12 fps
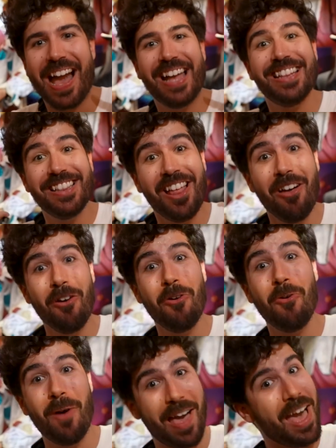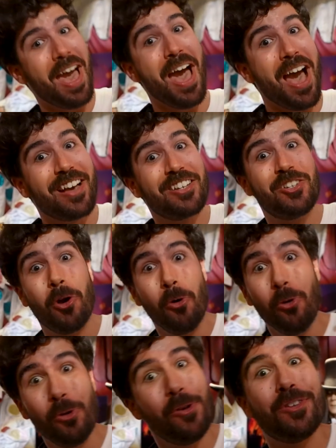Hello,
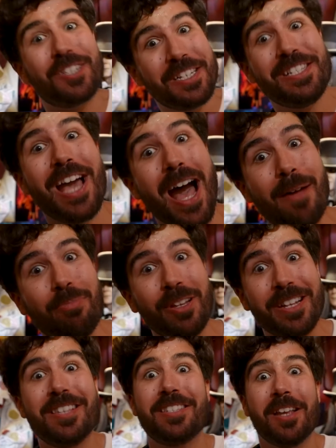ghouls and goblins,